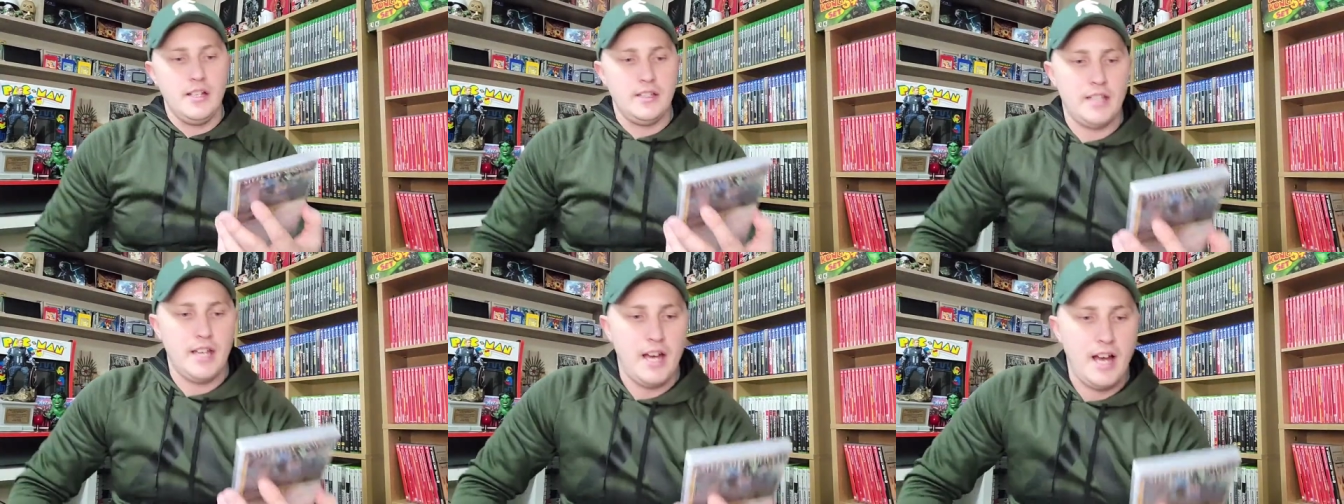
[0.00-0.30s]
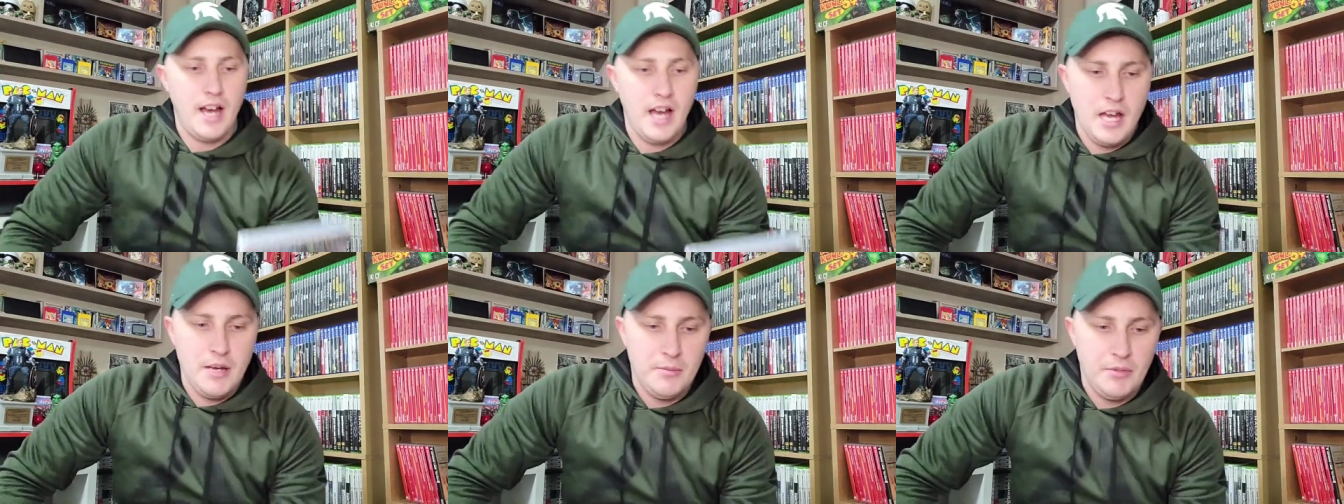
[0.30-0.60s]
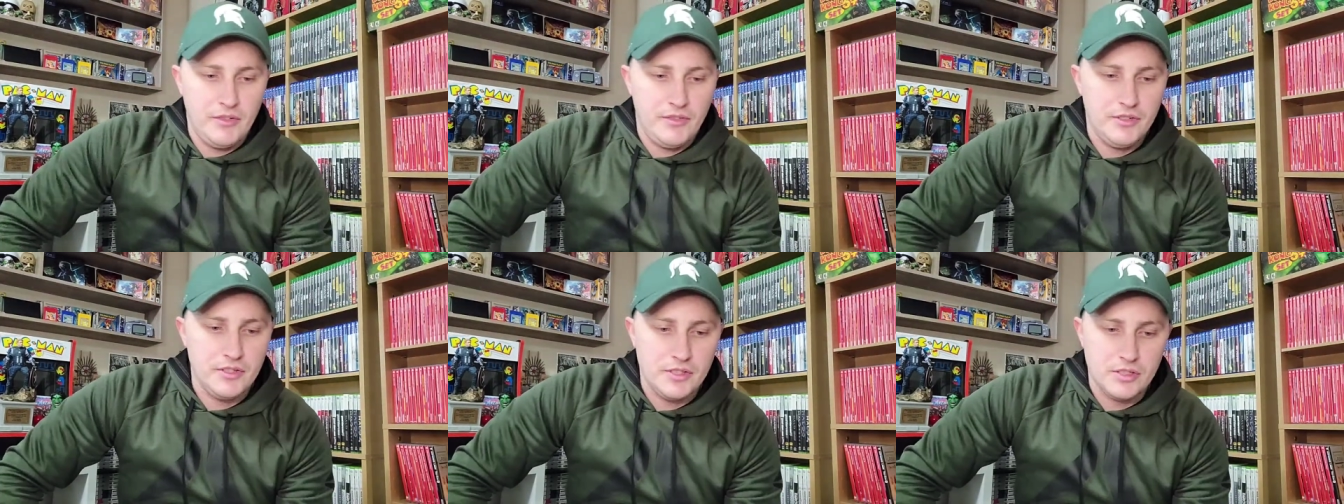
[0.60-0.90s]
that I am
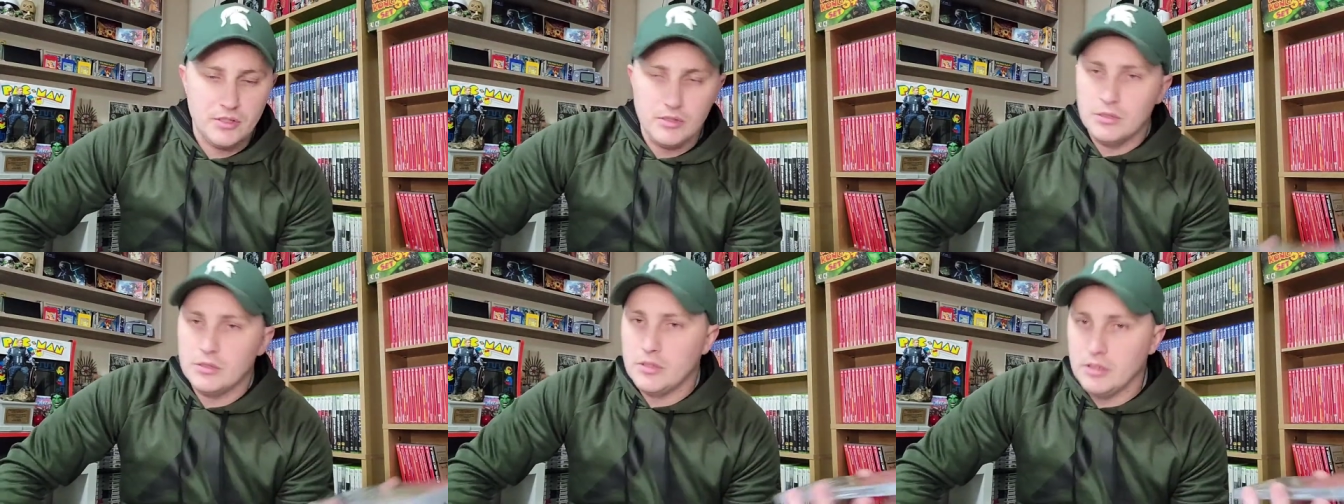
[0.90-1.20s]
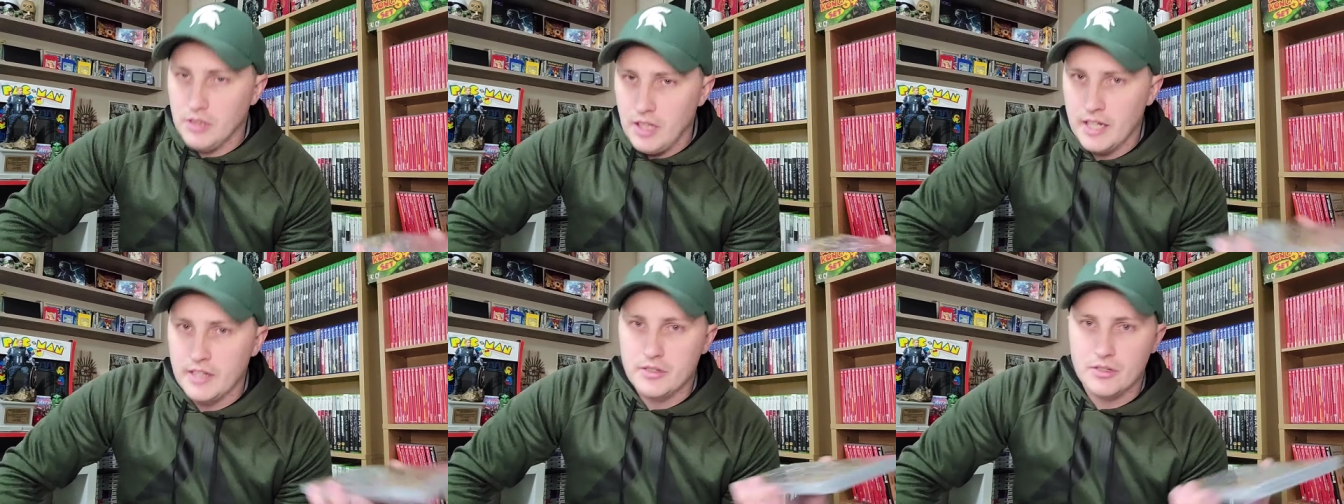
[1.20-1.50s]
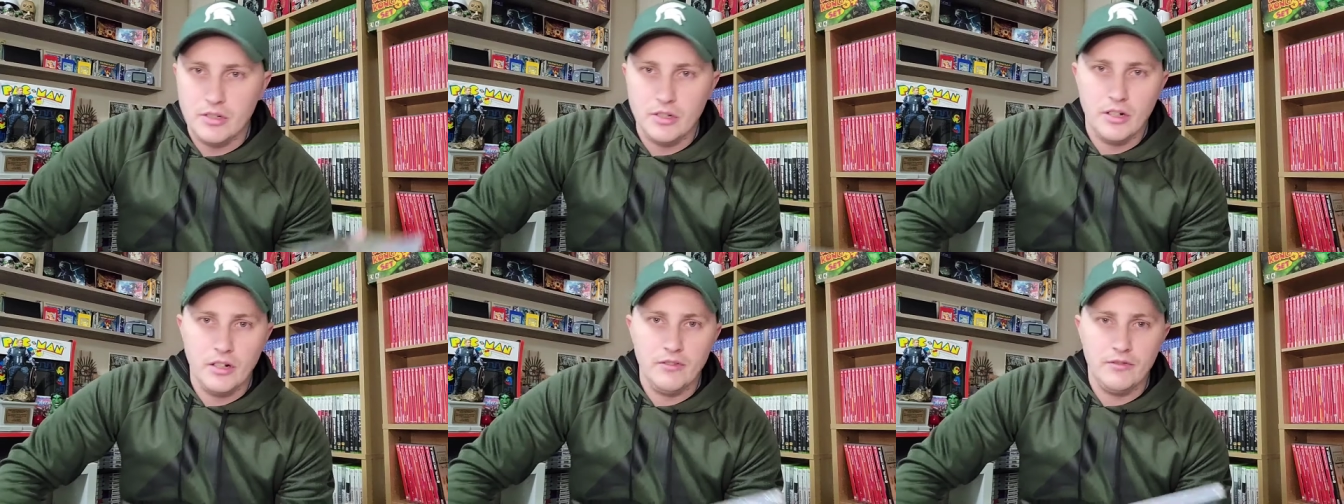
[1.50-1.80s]
a physical
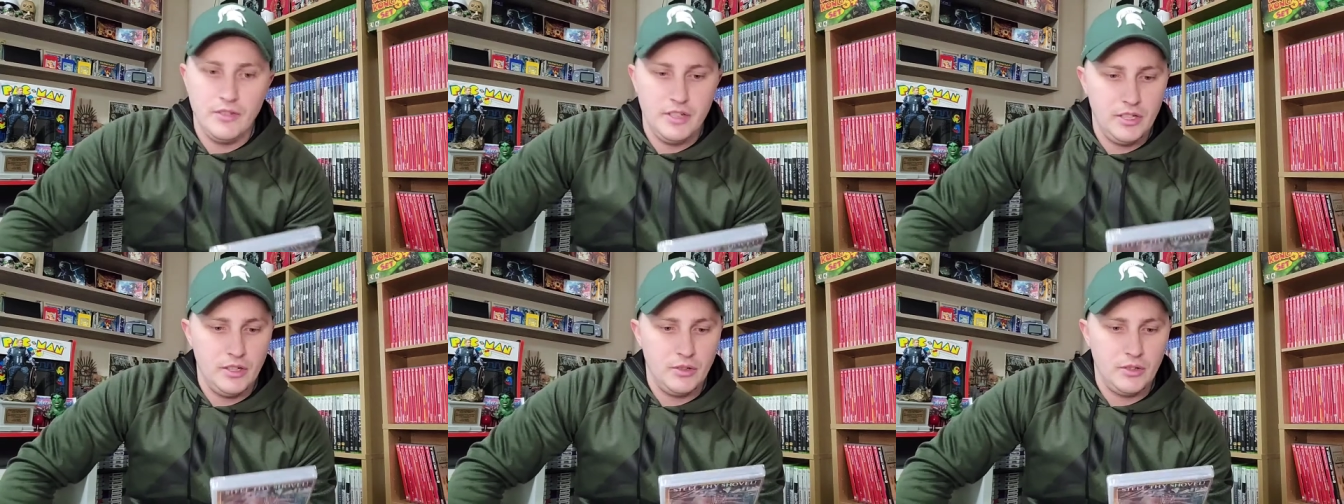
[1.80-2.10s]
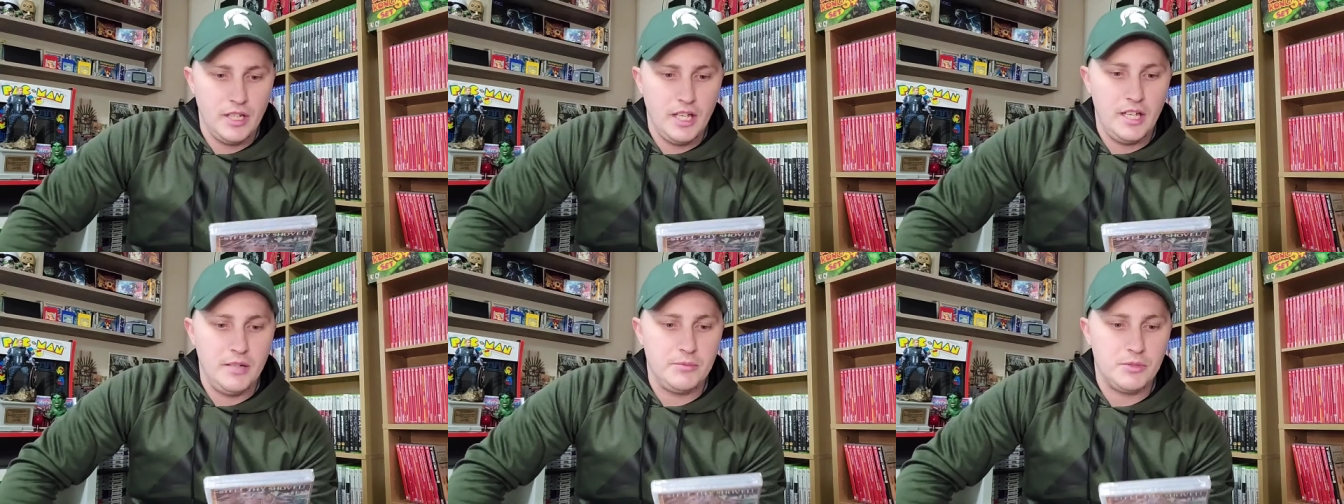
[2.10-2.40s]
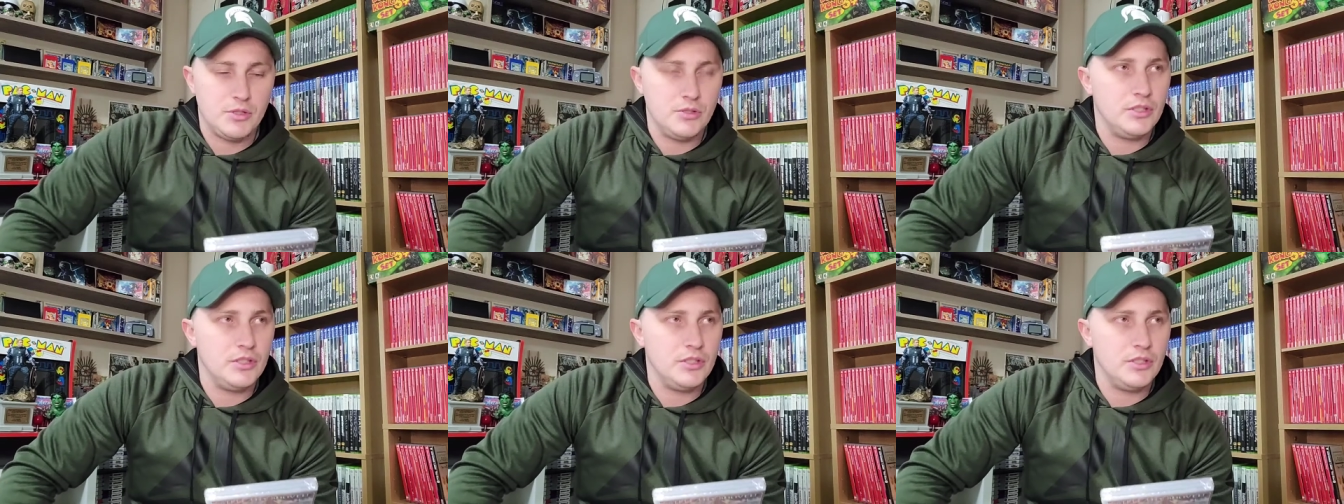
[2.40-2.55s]
collector of video games,